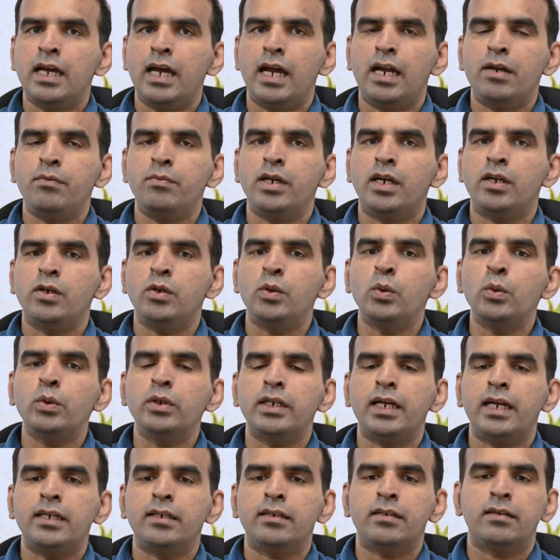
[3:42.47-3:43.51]
and we had
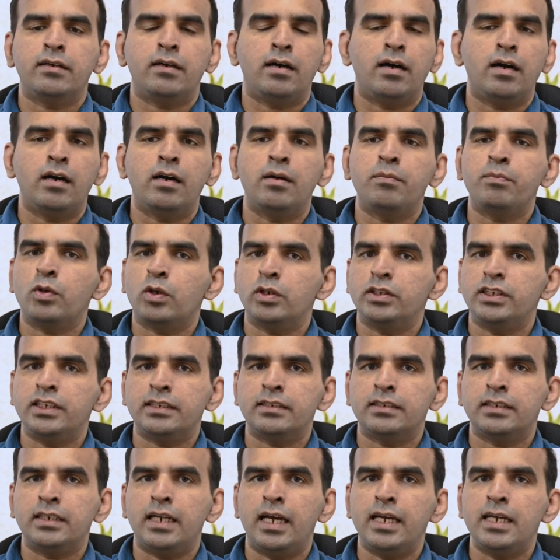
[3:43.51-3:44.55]
looked at uh,
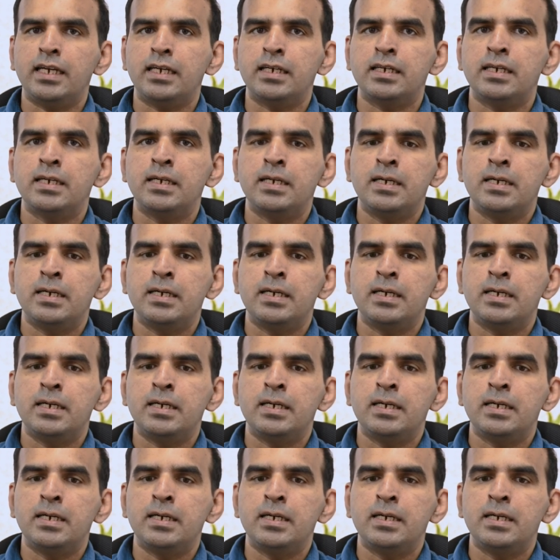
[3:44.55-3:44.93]
projects like